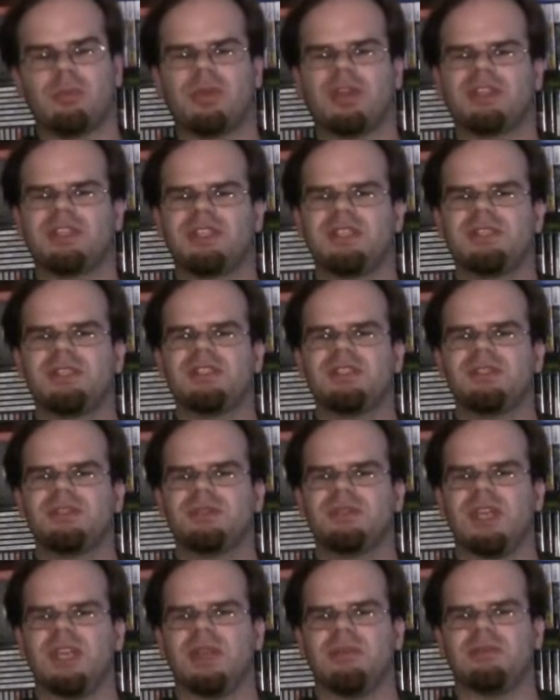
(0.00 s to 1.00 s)
But these are the
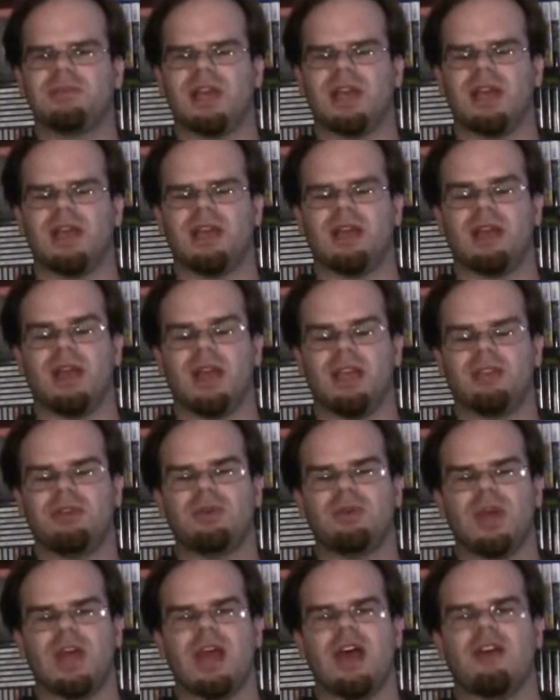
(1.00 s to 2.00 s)
two games I
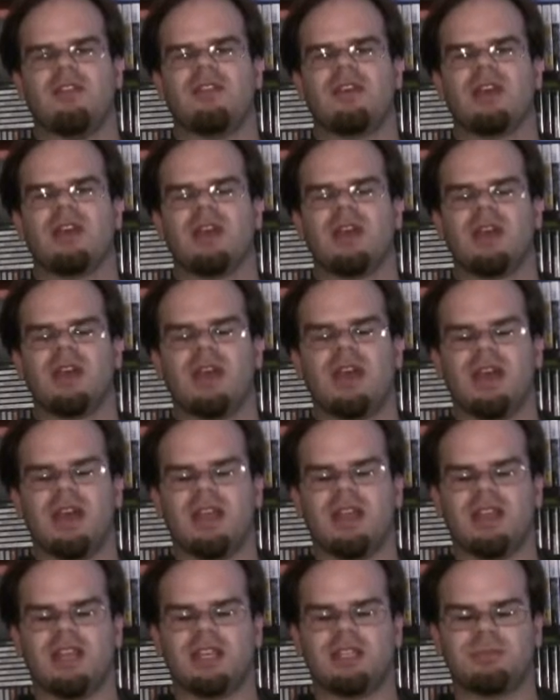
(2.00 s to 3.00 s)
do have,
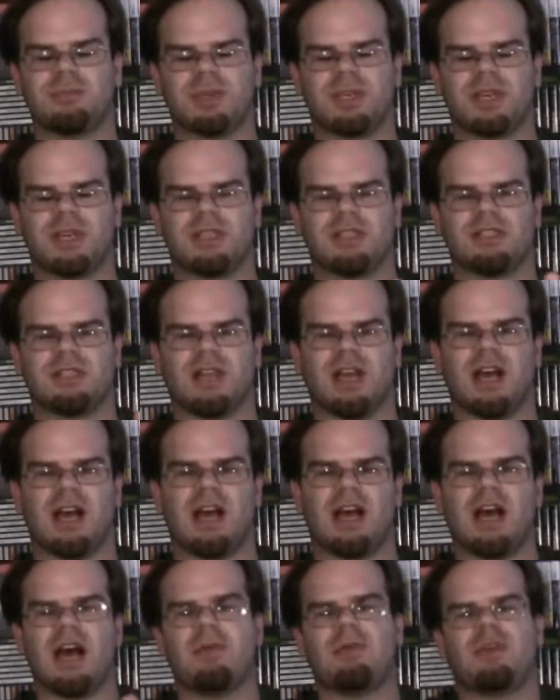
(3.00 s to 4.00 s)
and that is because
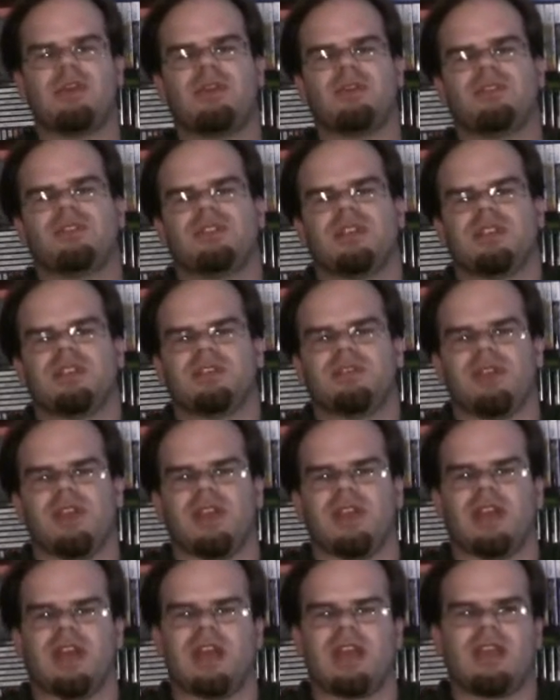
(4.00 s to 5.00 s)
I'm a huge Zelda
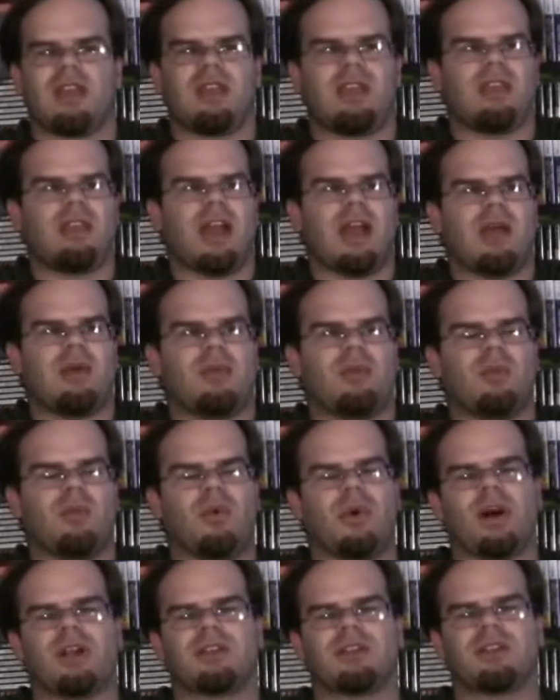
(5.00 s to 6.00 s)
fan. I
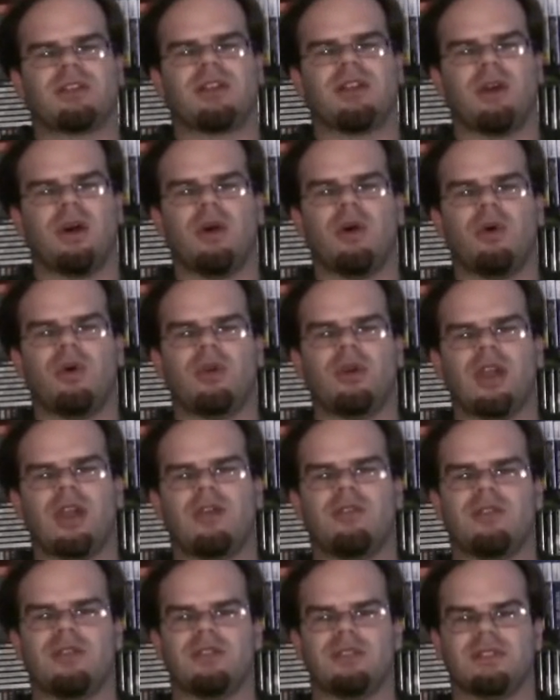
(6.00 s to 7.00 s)
want to own
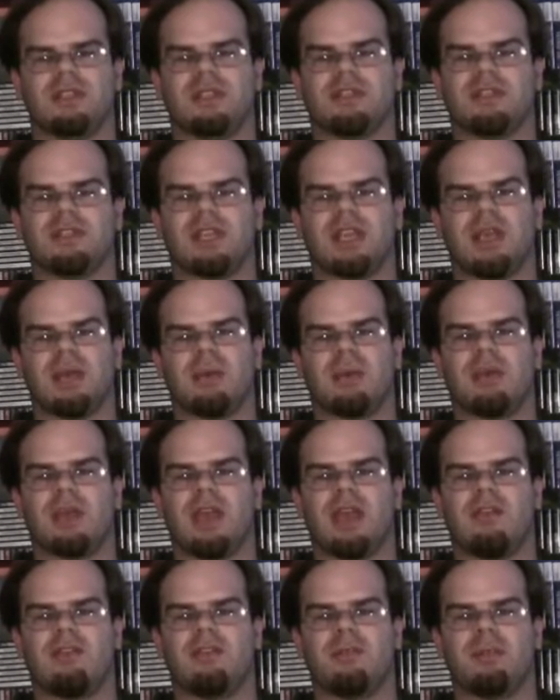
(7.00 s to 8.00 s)
every Zelda game
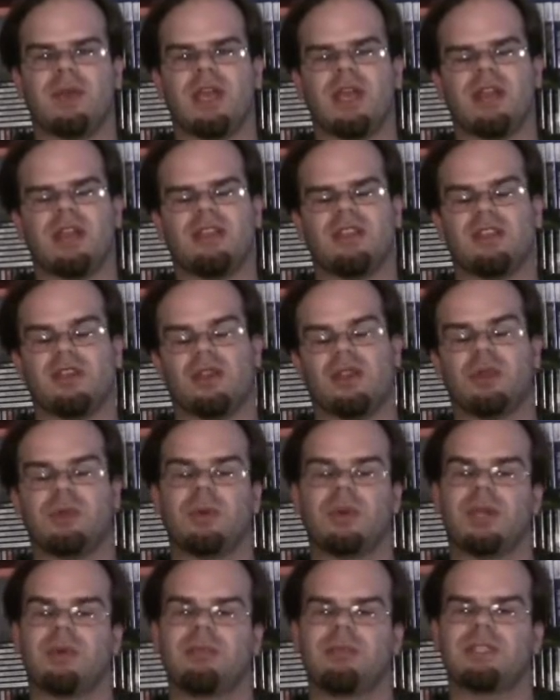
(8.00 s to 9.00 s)
ever made, and the only
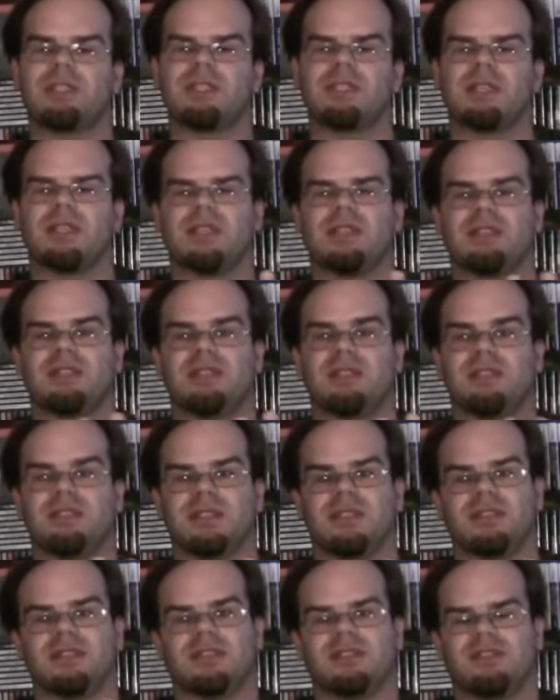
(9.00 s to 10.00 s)
one I'm missing is the
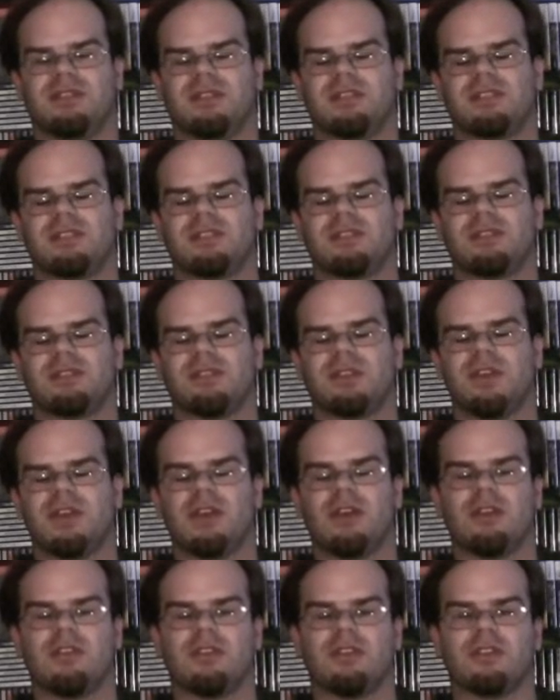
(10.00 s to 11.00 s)
Zelda Adventures
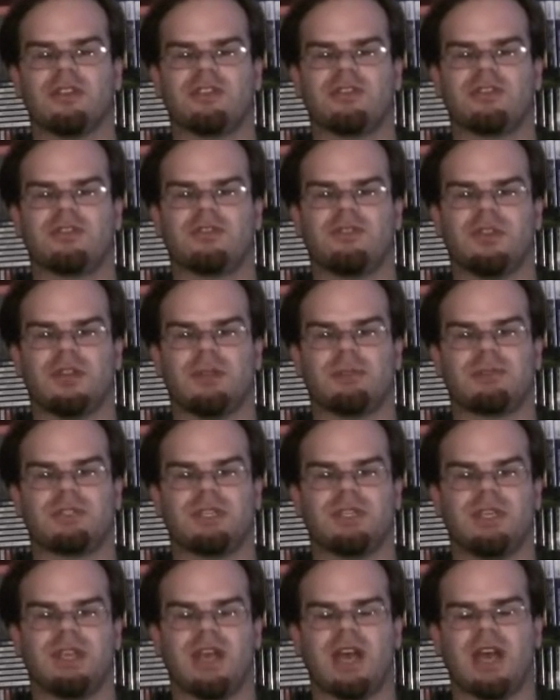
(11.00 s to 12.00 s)
for the Philips
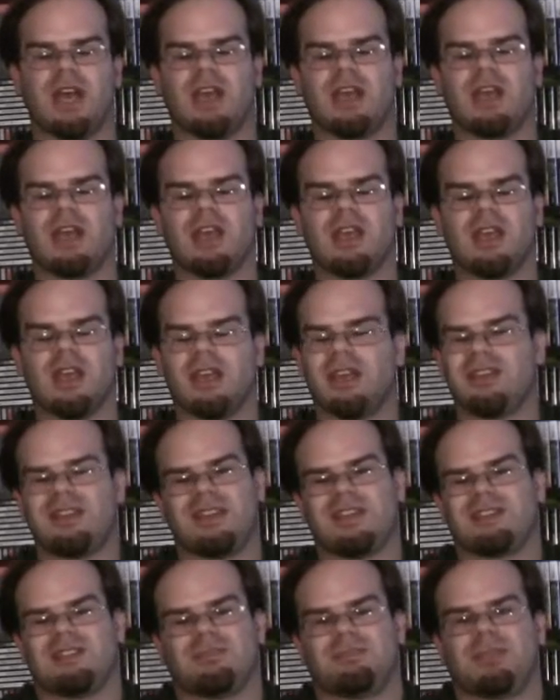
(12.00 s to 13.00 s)
CD-i. And
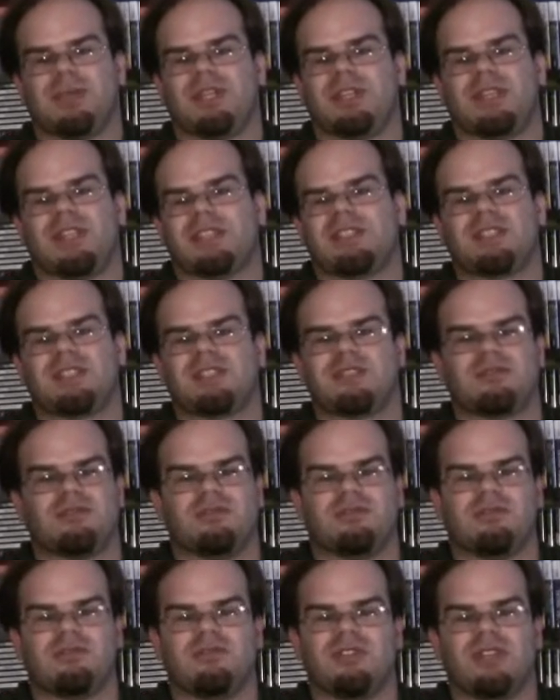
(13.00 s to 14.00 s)
that's just
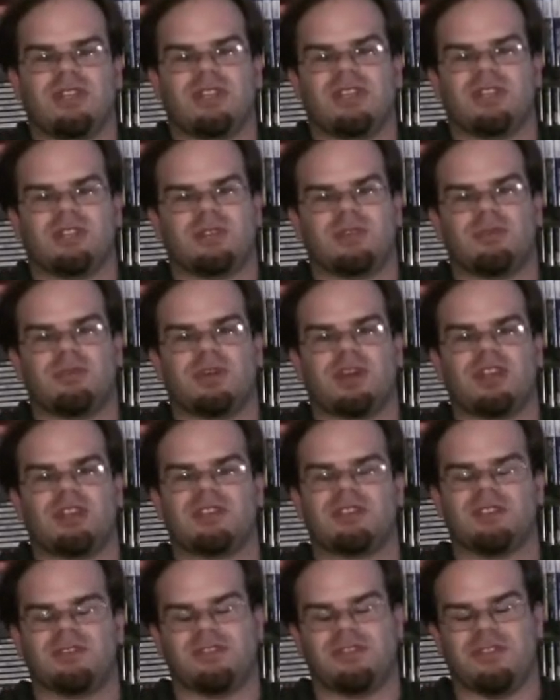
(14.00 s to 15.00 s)
really too
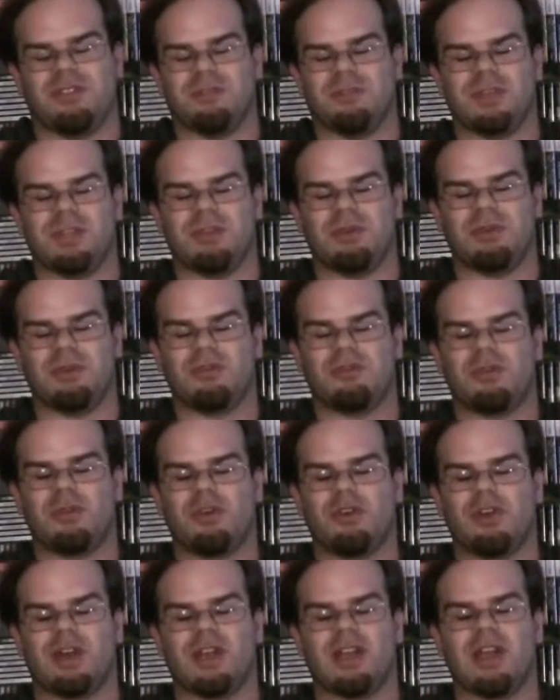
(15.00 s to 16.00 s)
pricey for me to
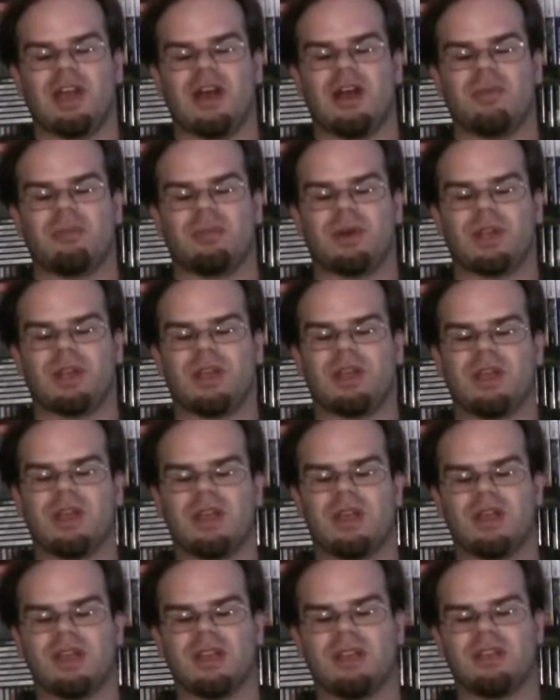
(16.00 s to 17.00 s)
afford right now. But
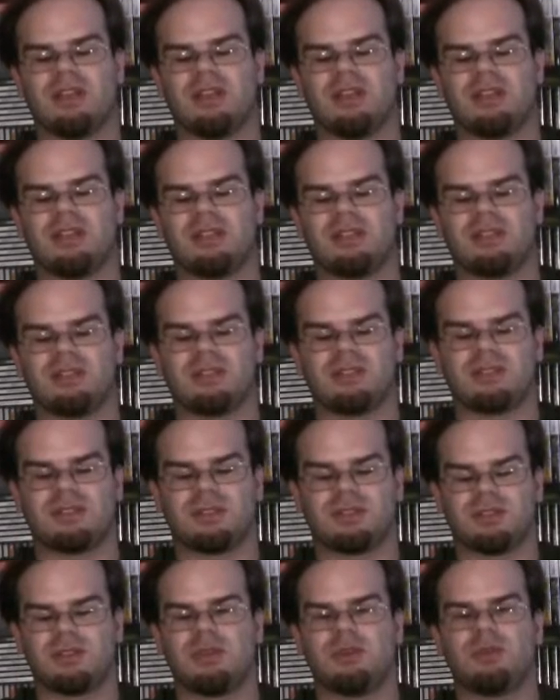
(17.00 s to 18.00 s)
these
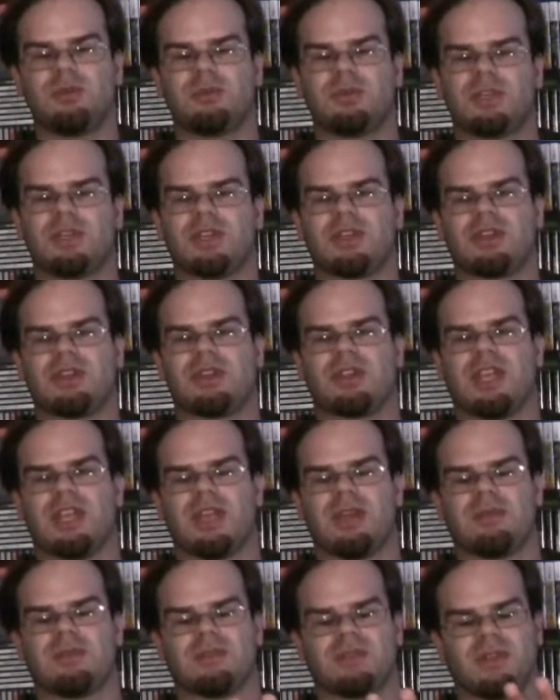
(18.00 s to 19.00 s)
two particular
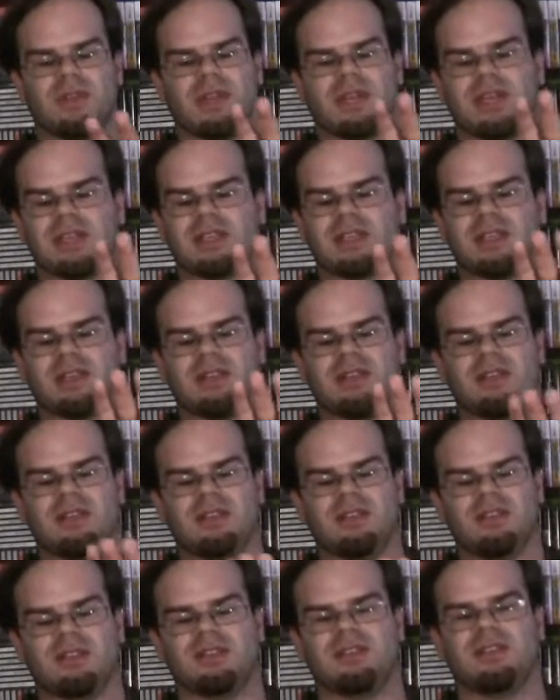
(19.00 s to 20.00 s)
games, like I said,
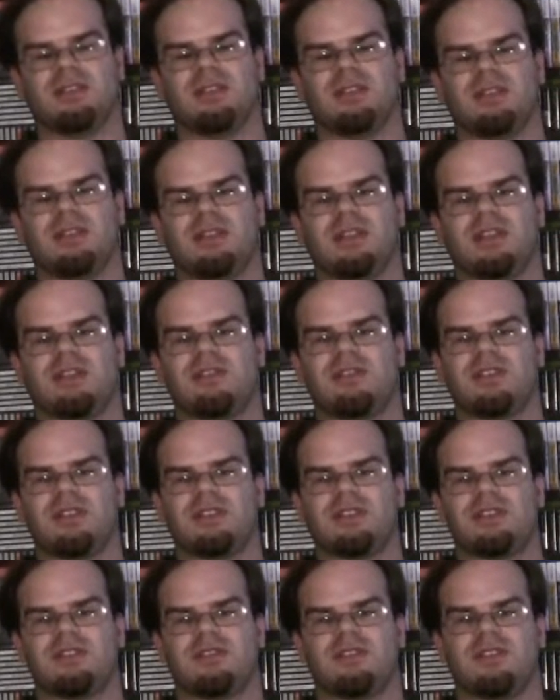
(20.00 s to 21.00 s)
Link
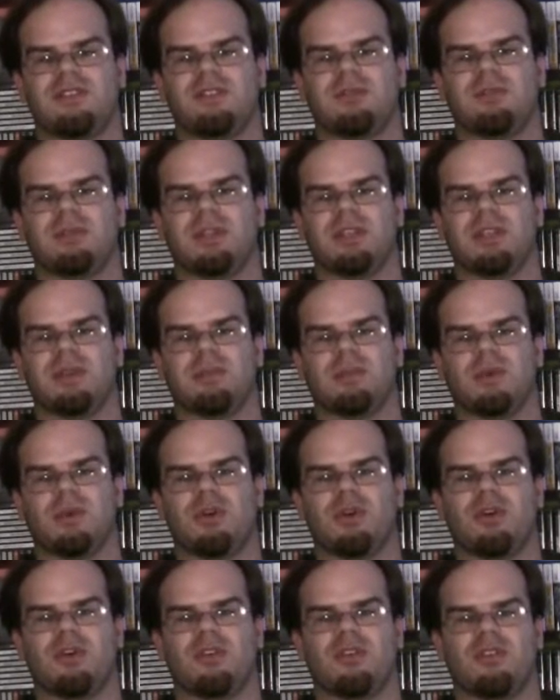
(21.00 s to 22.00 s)
Faces of Evil being the
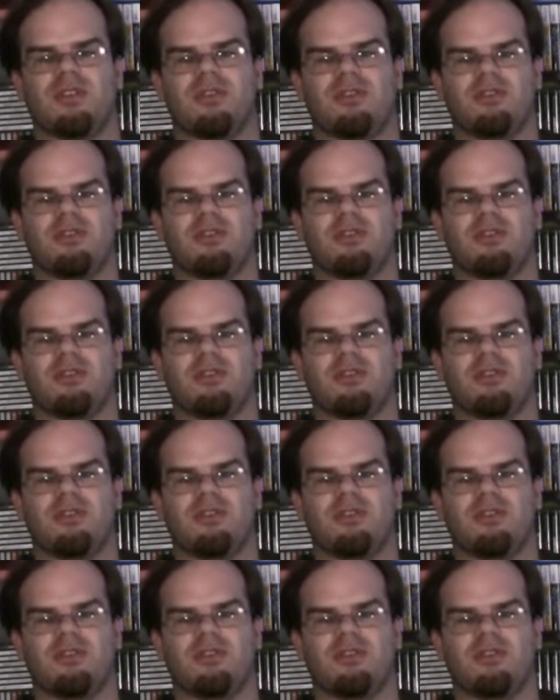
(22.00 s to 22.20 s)
more